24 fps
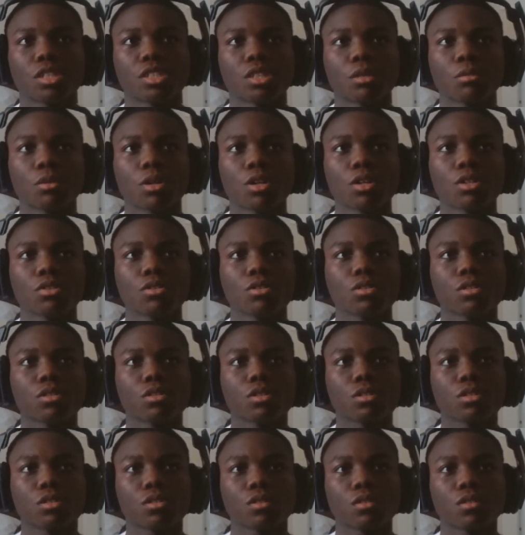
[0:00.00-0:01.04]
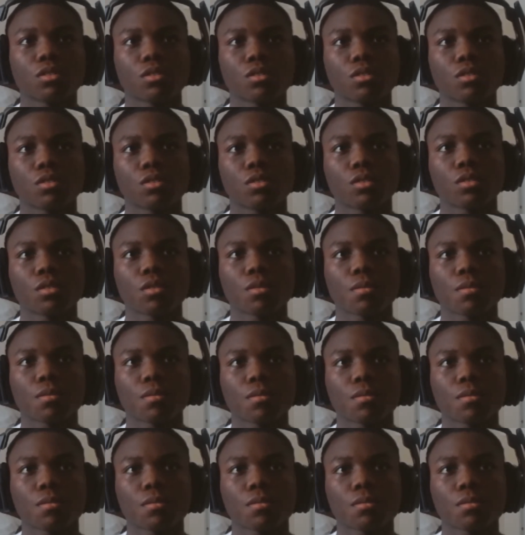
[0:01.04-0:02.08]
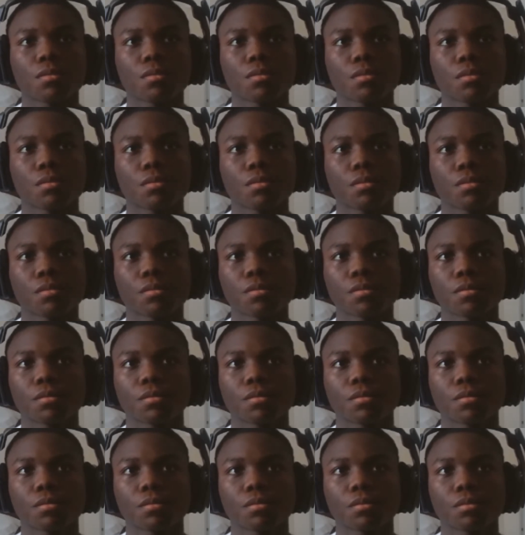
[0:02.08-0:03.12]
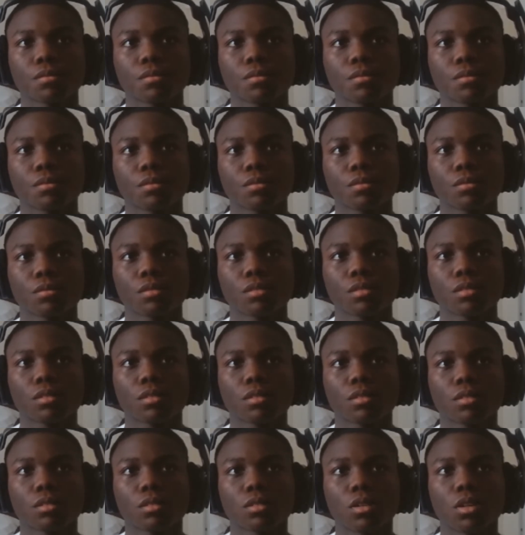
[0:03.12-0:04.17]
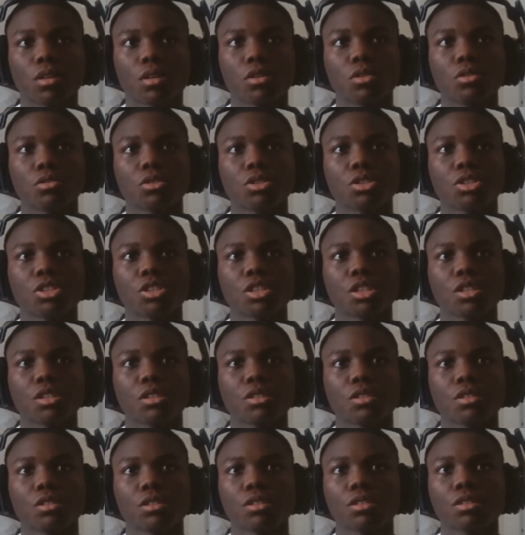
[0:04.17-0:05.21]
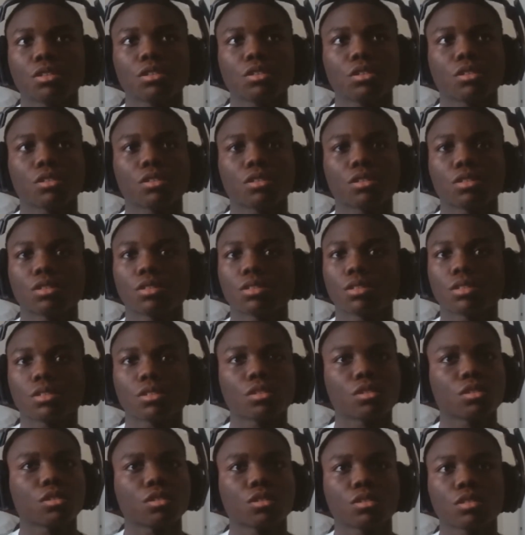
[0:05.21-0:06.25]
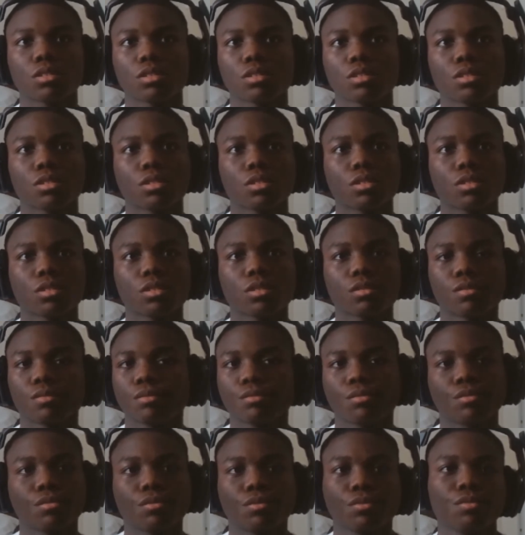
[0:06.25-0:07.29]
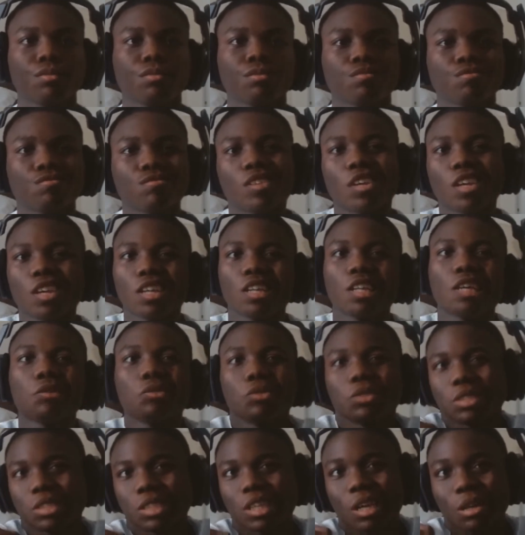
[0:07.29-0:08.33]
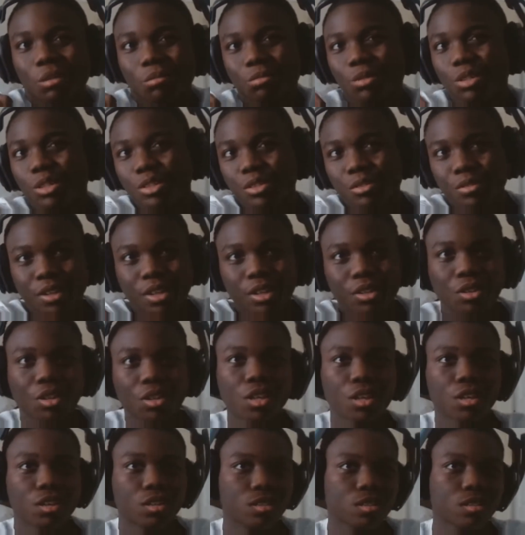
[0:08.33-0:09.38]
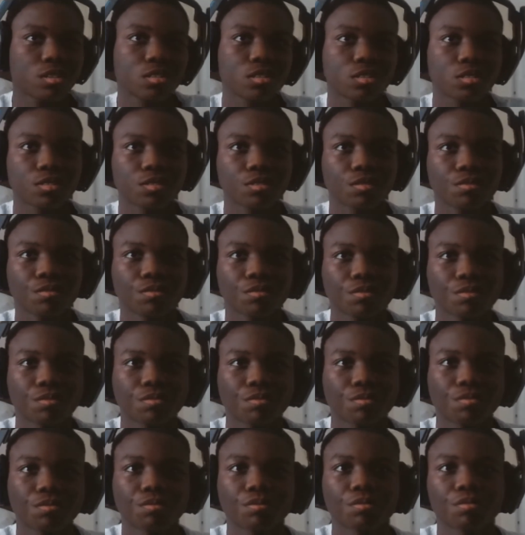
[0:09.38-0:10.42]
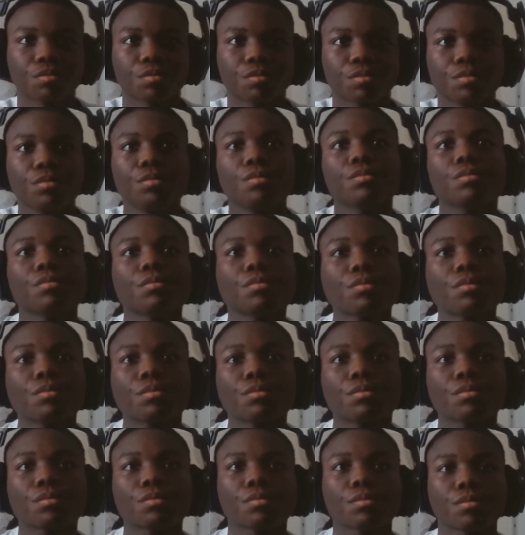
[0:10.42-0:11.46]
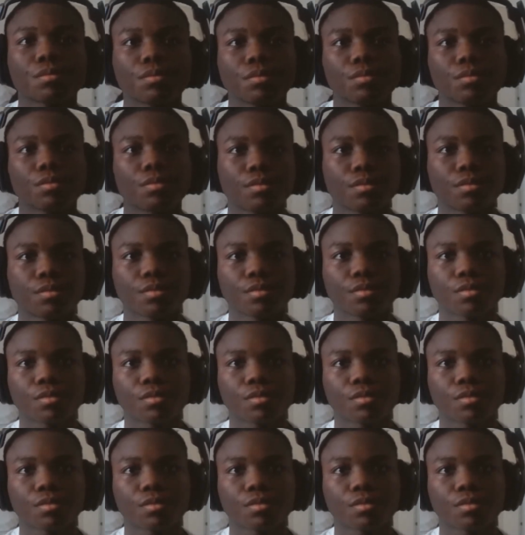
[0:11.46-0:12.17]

Who is that, Sam Darnold? Up the middle they come. Gets away from Grover Stewart. Hit again. Oh, gets shit. Away from Danico Autry. Yeah, that wasn't that impressive. I was caught by Berrios.